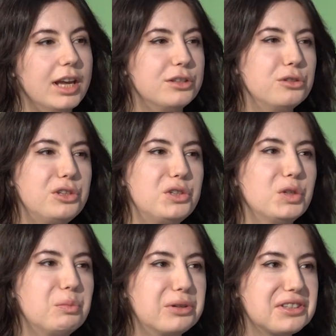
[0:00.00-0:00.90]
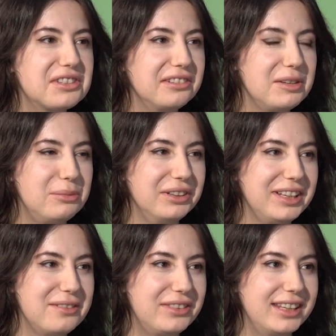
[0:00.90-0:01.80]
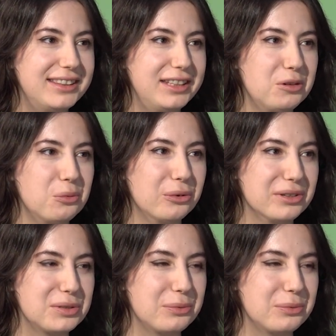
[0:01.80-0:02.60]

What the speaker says: Do you personally believe that there was